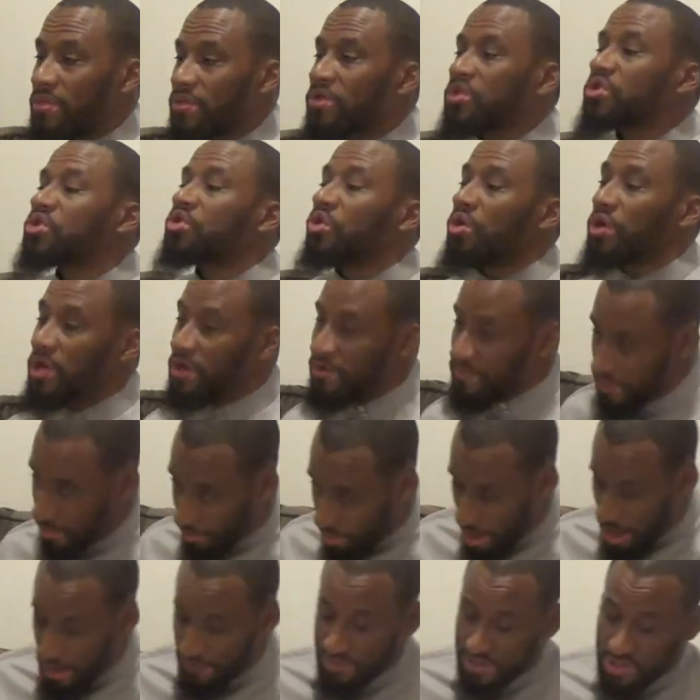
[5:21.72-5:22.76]
The Sunnah of
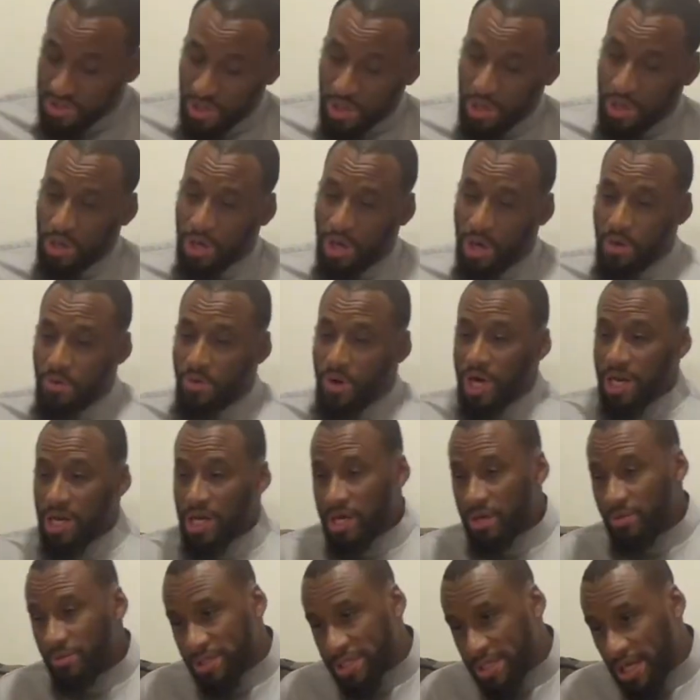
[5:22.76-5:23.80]
the Prophet sallallahu
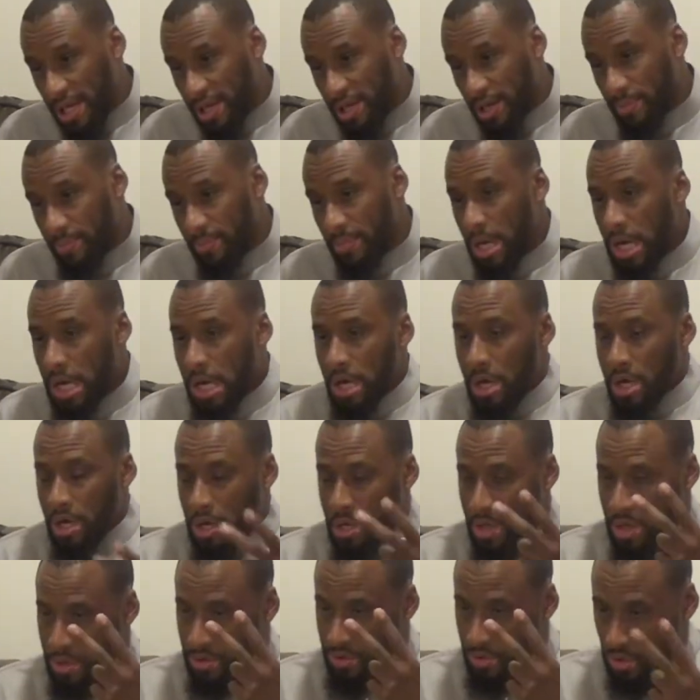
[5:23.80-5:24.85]
alaihi wasallam.
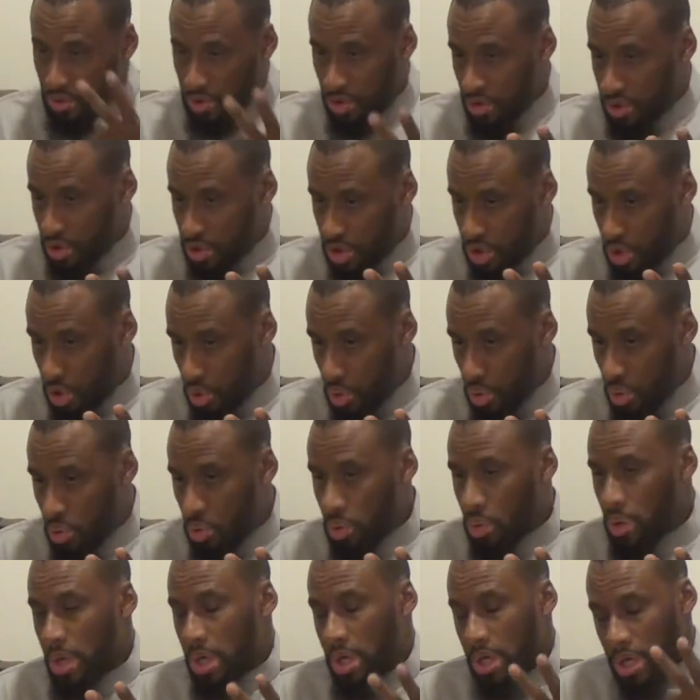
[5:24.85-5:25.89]
Those are the
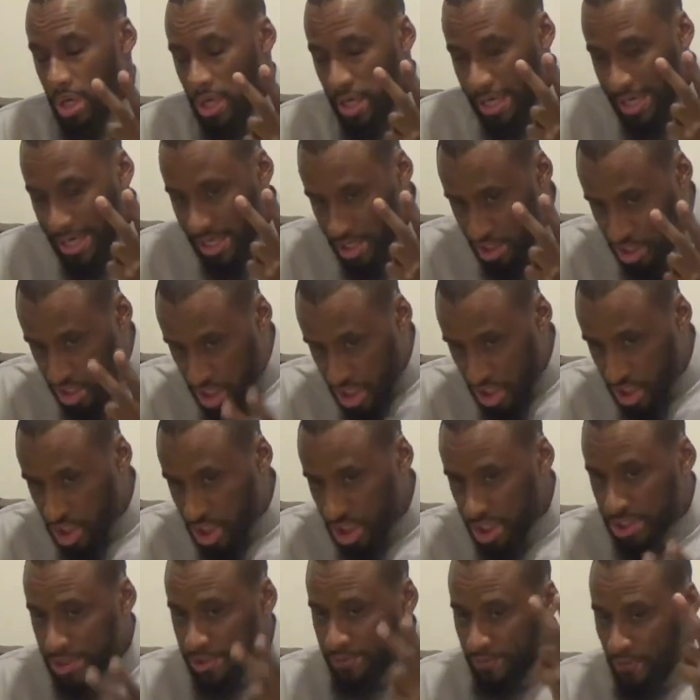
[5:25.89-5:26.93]
two
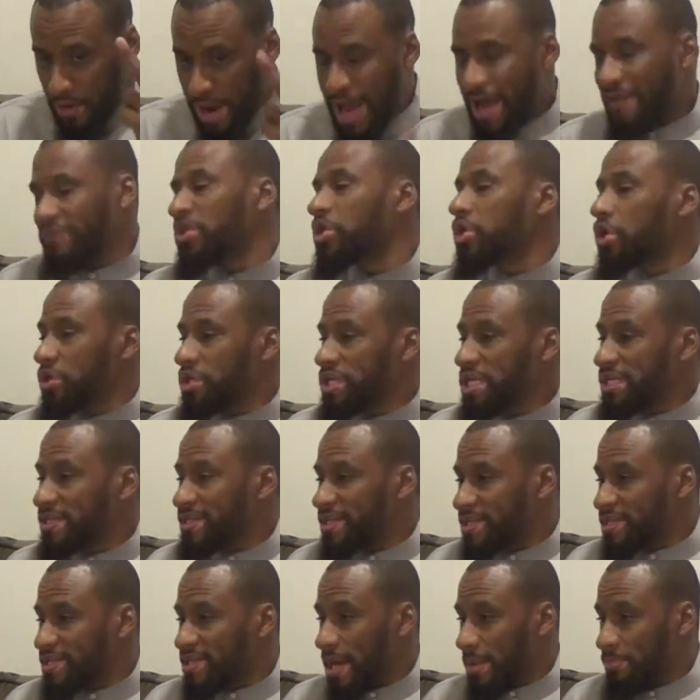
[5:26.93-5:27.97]
conditions for having your
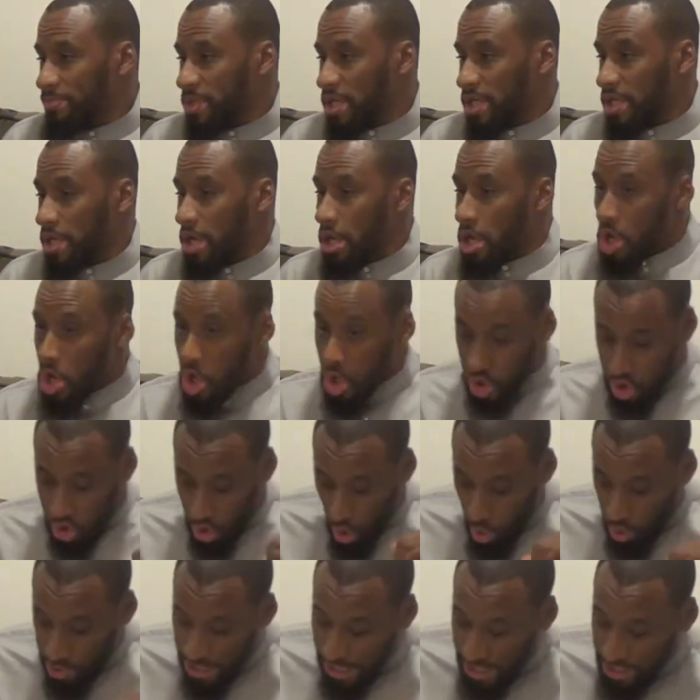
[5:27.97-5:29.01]
deeds accepted.
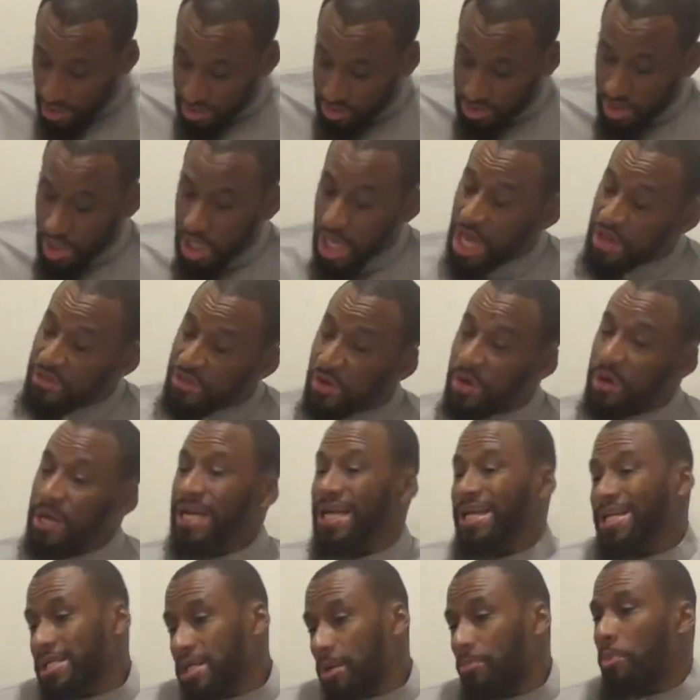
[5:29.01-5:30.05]
So Laylatul
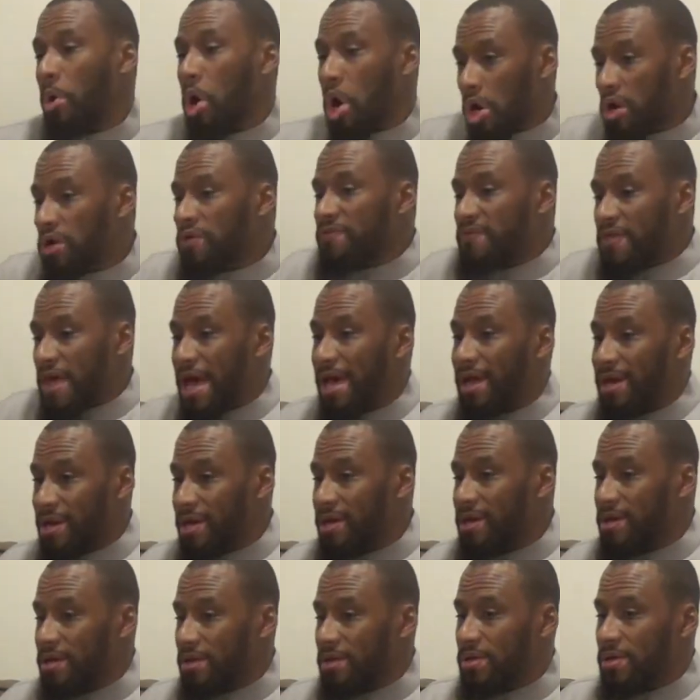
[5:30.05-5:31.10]
Qadr is a part of
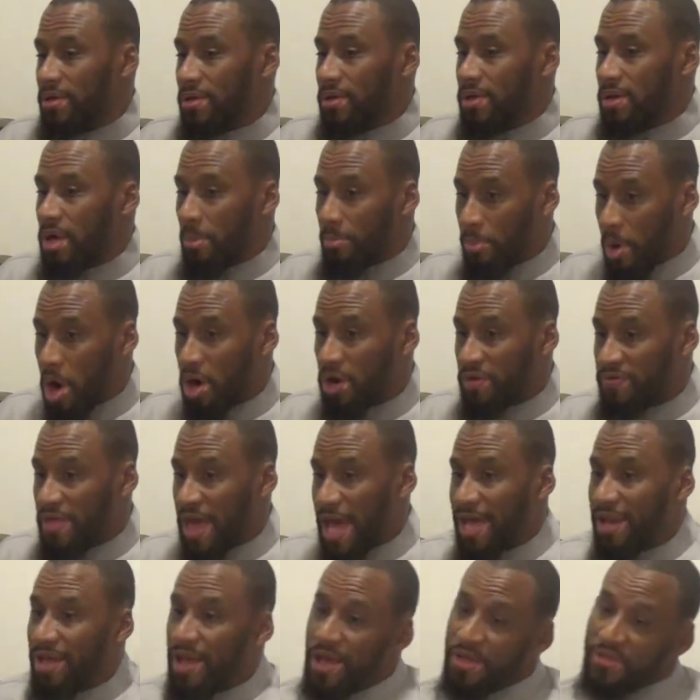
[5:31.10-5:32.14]
that, a part of
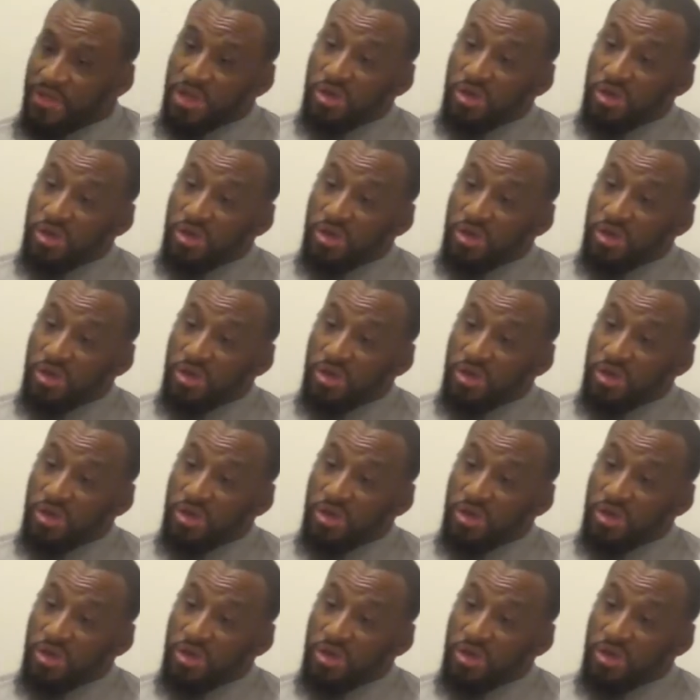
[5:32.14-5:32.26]
that.